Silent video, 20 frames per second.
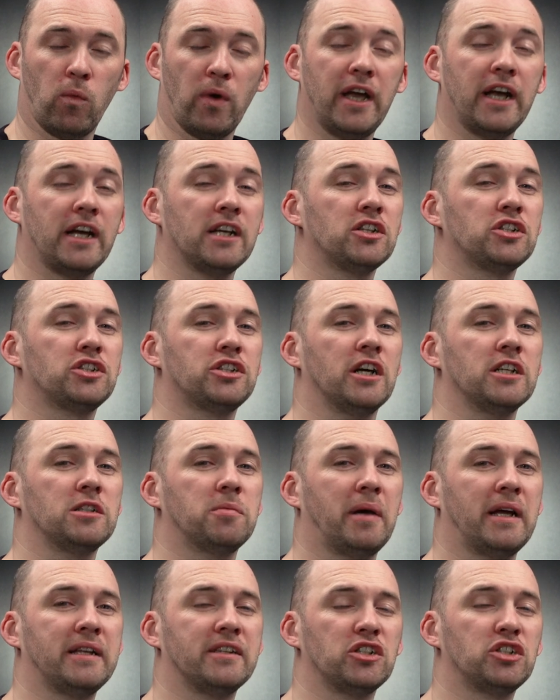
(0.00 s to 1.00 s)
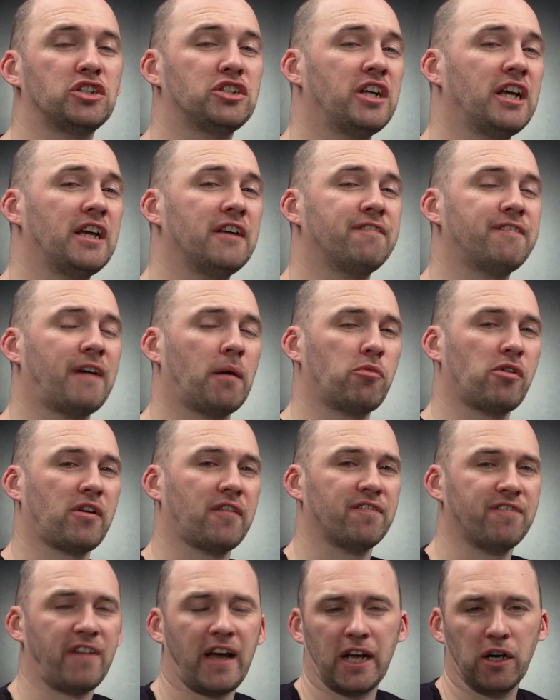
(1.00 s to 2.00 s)
we're going to show how to paint the sheer fabric
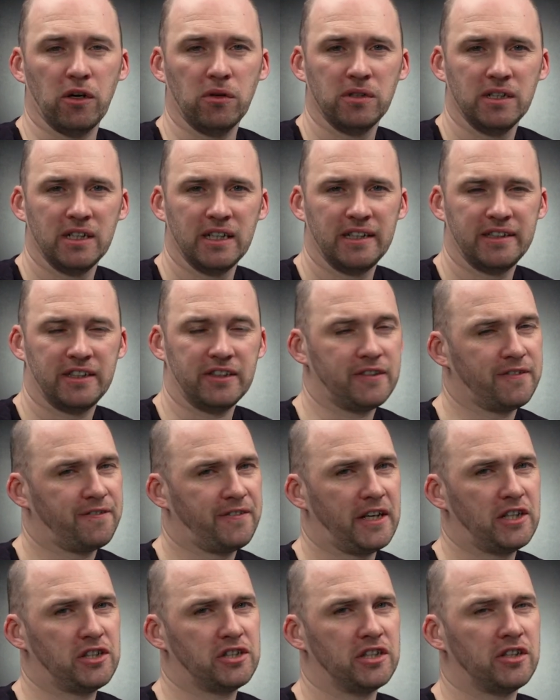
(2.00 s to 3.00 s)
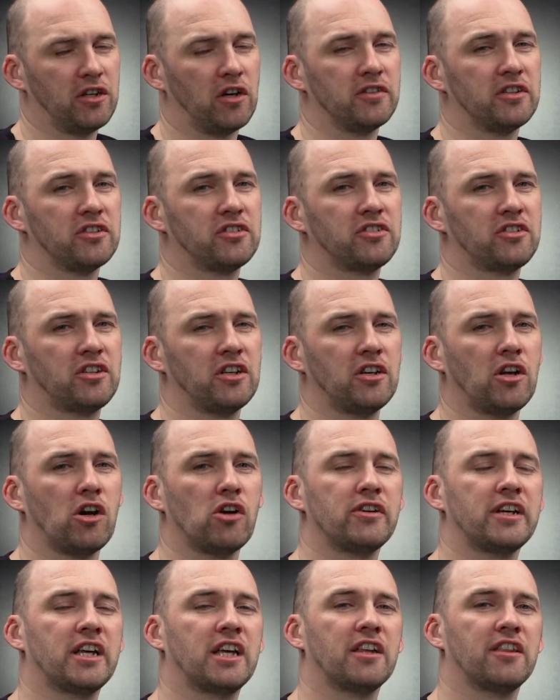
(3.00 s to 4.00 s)
veil that's featured on the
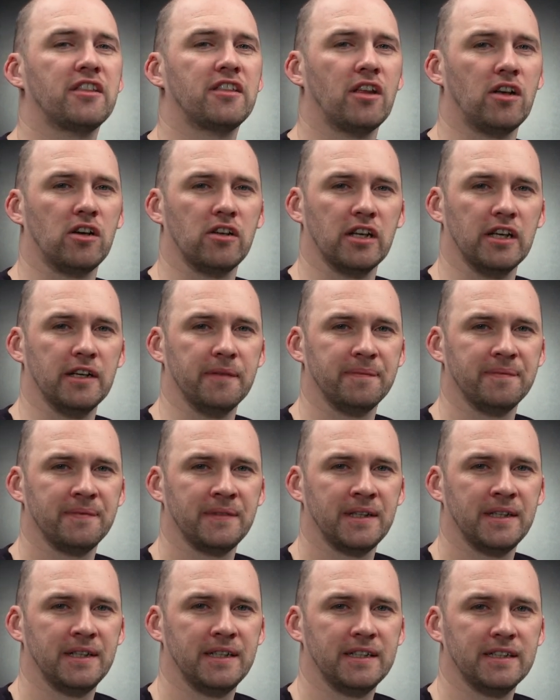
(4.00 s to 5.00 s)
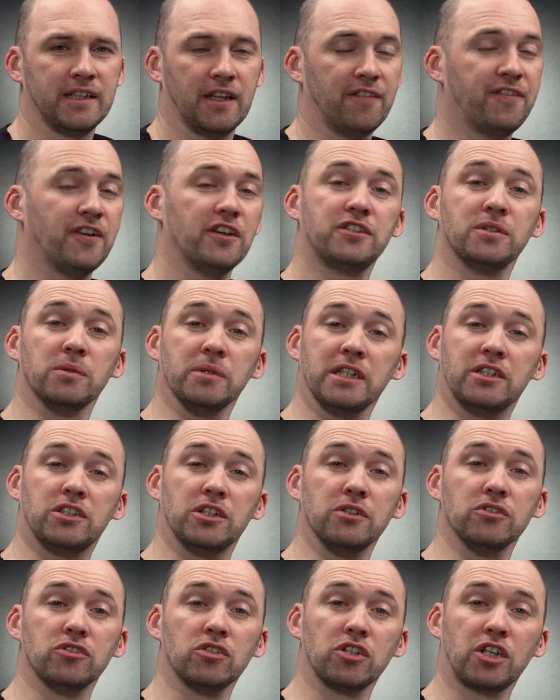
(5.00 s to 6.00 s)
Scinari Cathallar. Now, the first thing we need to
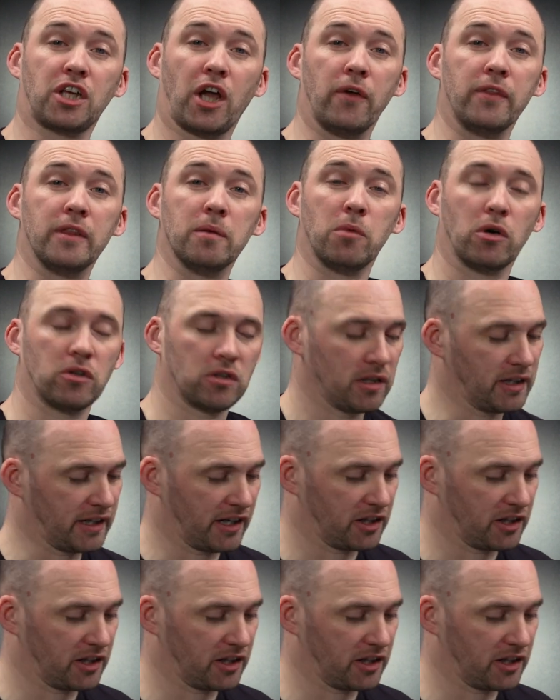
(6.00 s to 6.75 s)
do is undercoat the model,